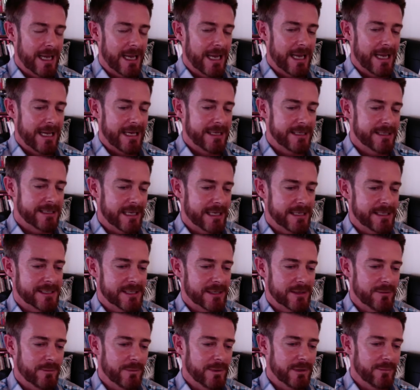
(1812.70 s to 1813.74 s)
and
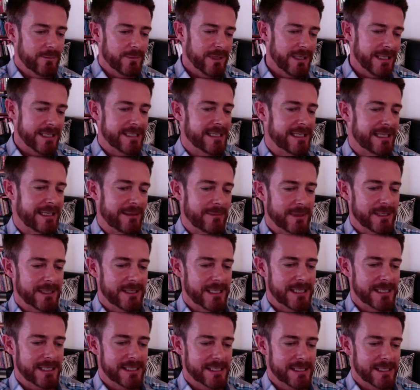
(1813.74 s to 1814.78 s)
so we're really dealing with
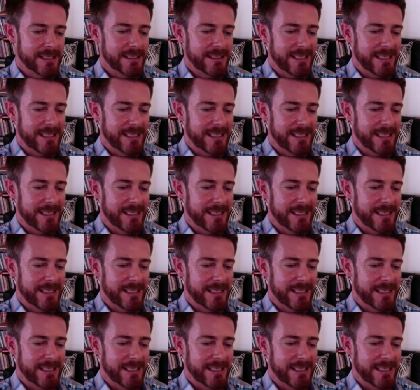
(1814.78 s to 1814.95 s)
this.